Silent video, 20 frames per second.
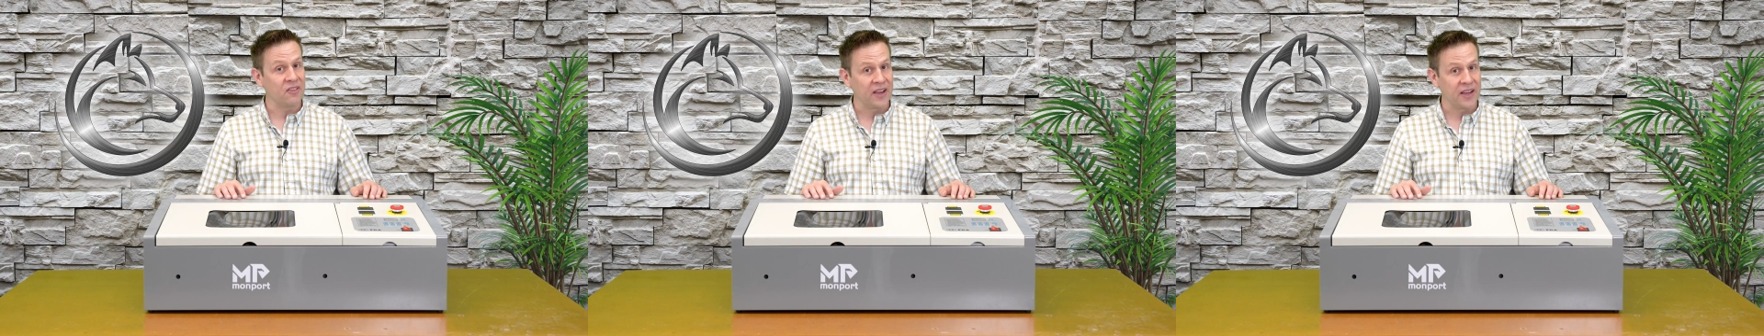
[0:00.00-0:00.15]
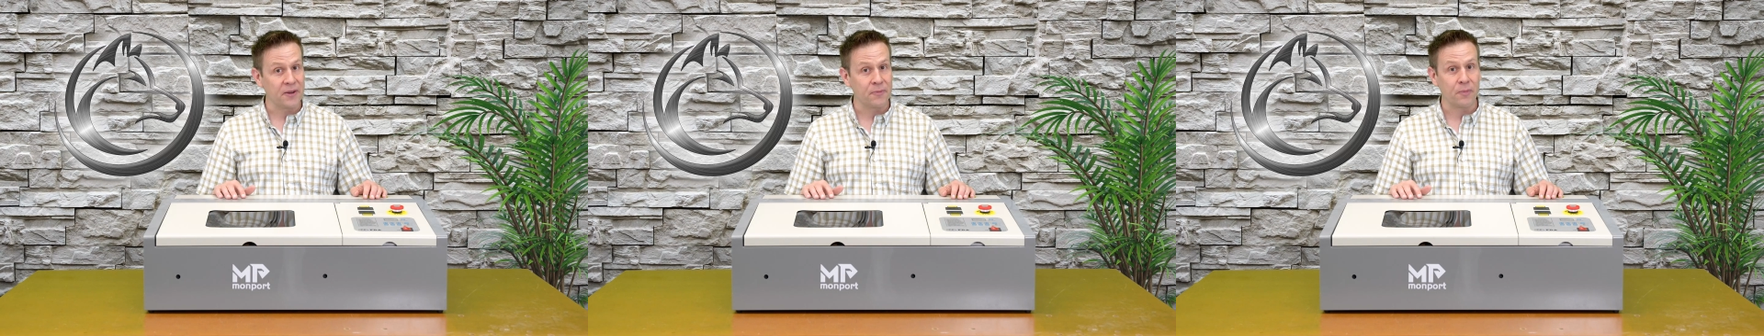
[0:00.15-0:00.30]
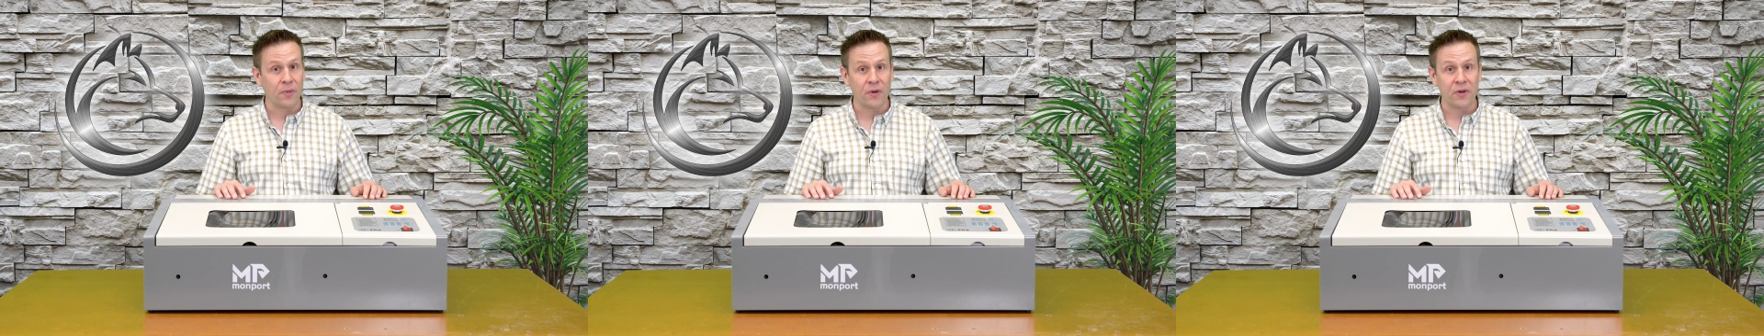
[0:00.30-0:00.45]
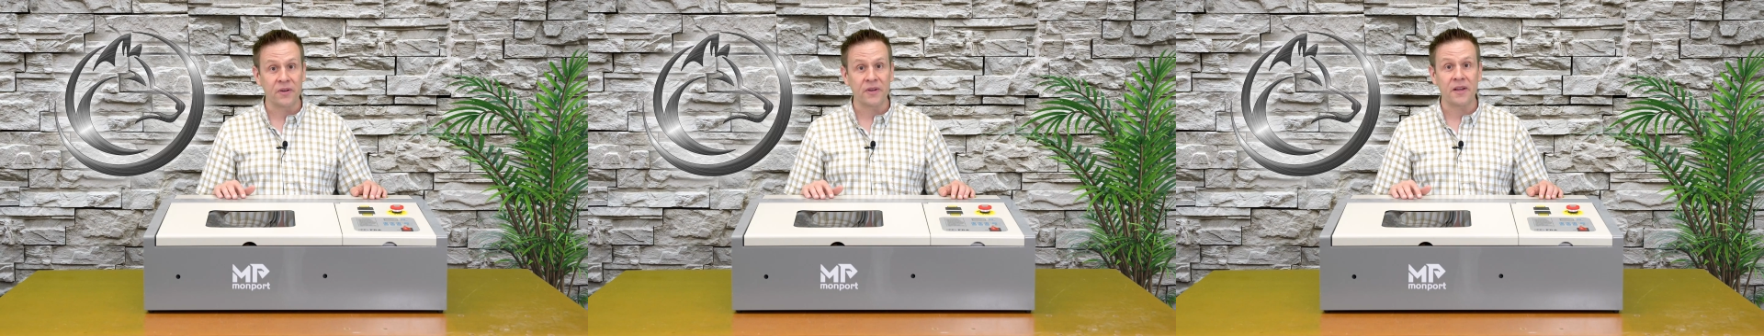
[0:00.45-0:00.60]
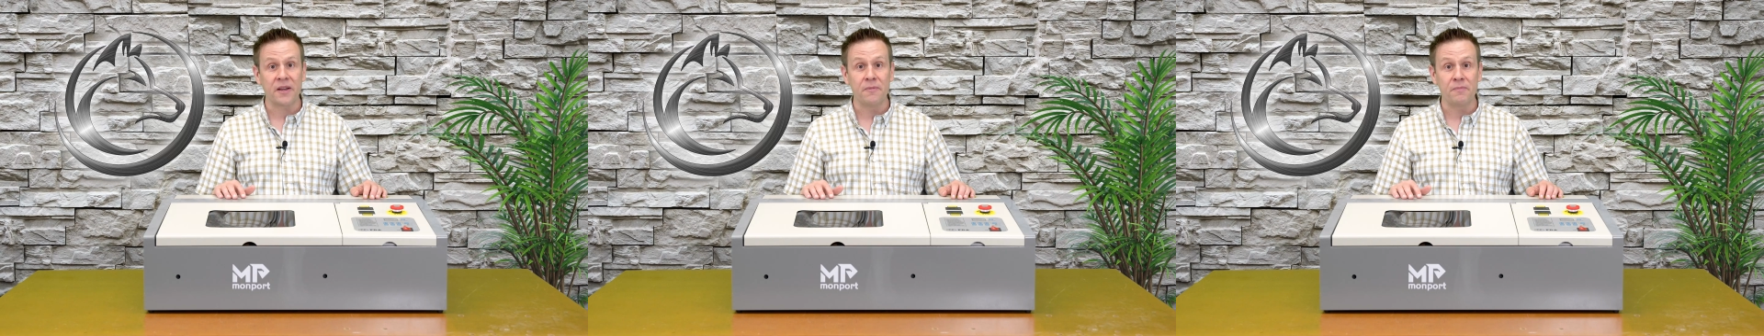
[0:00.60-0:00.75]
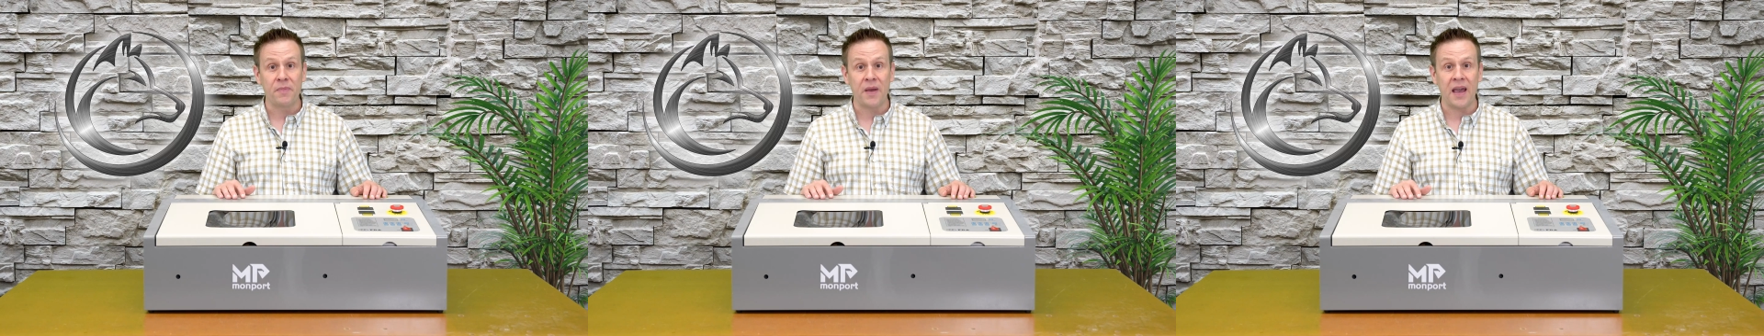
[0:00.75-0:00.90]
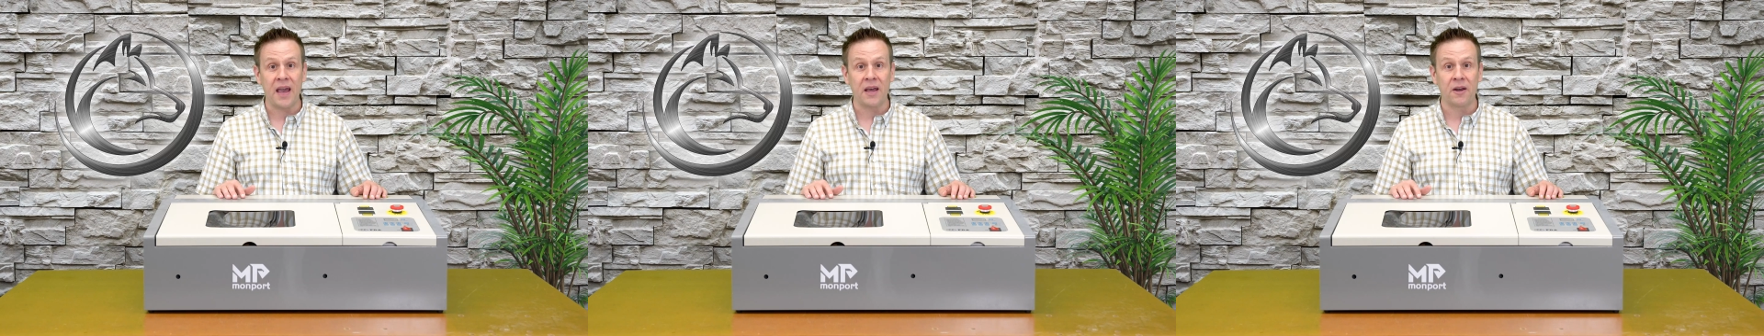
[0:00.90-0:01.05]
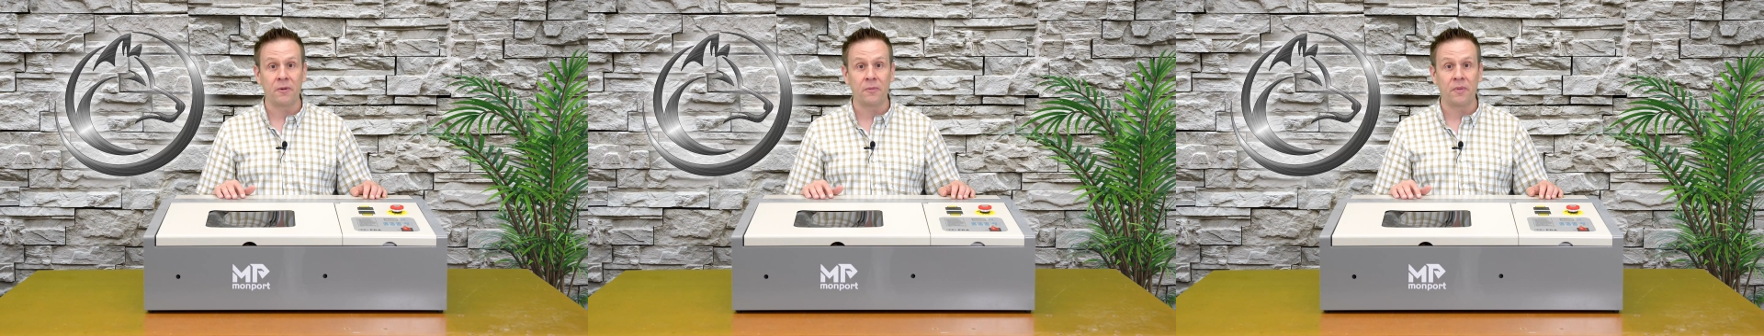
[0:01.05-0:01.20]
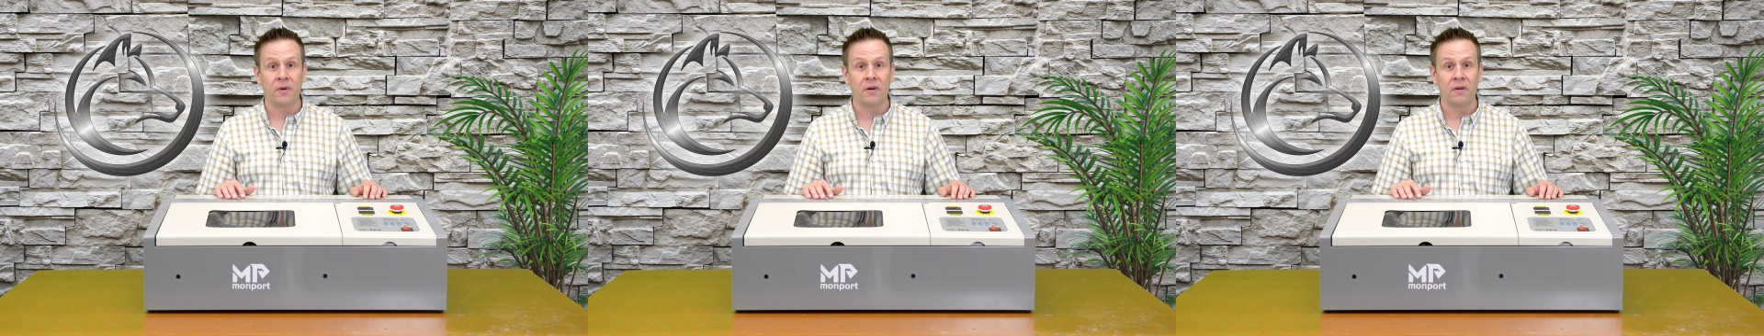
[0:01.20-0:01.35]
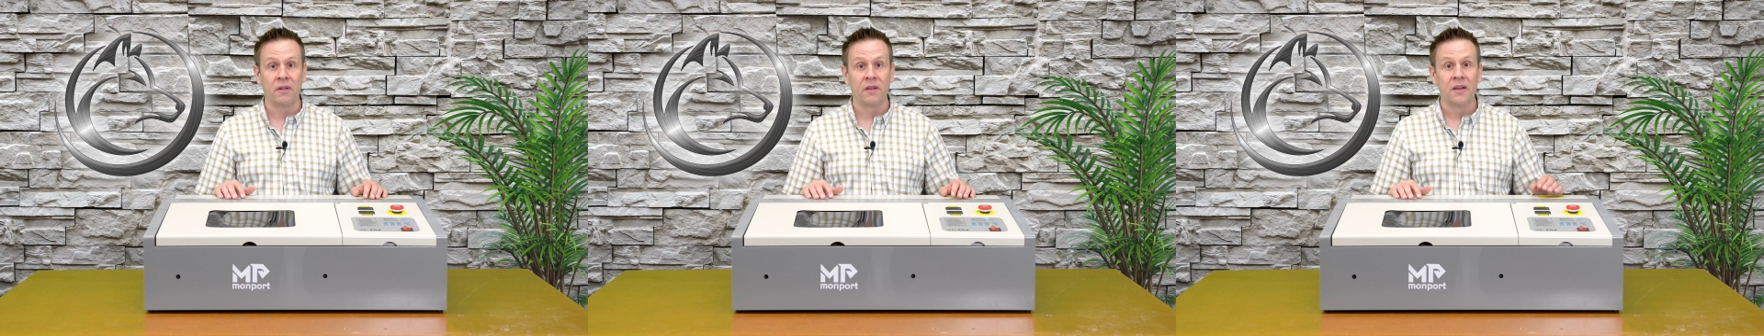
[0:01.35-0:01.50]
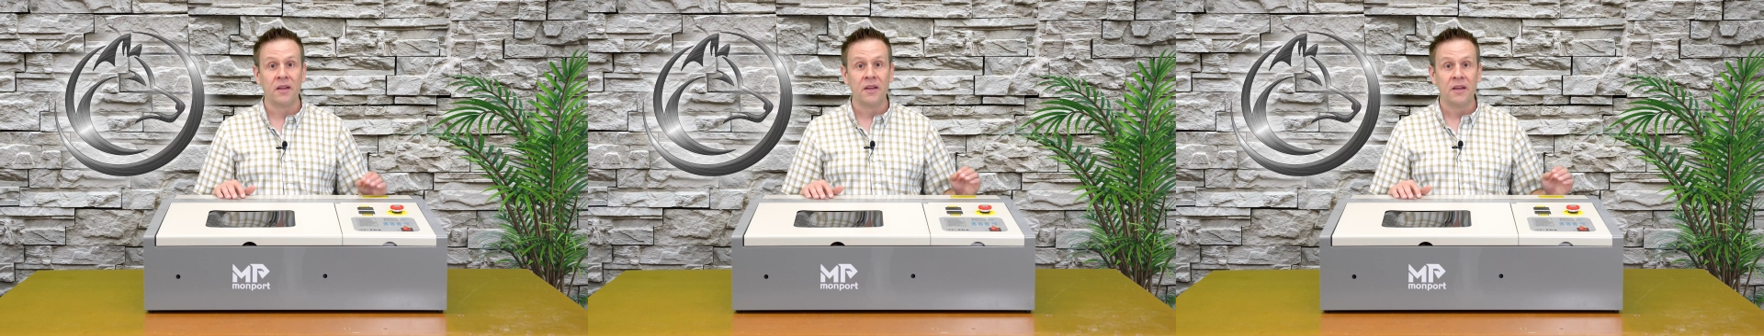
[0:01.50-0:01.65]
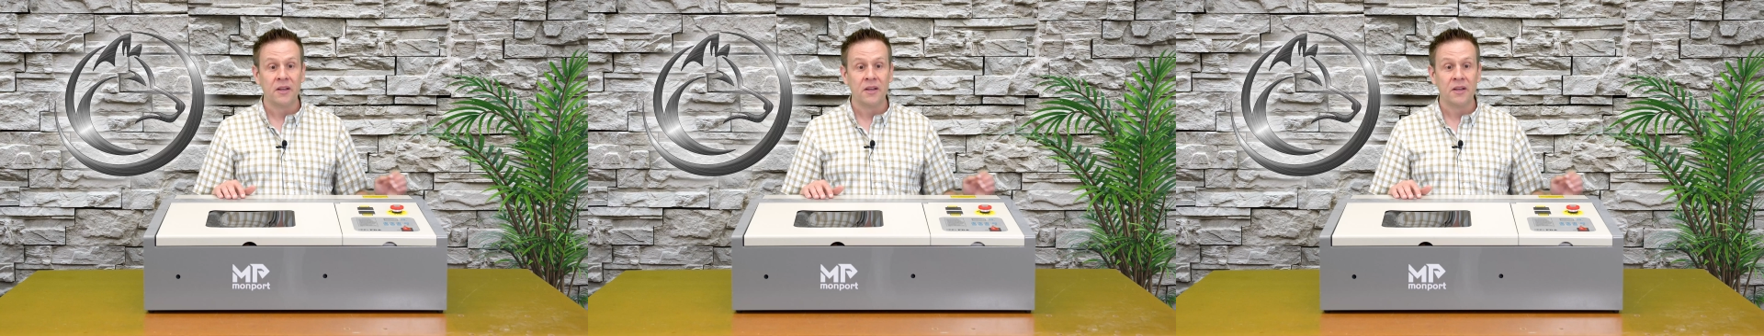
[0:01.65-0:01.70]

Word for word: Lightburn compatible.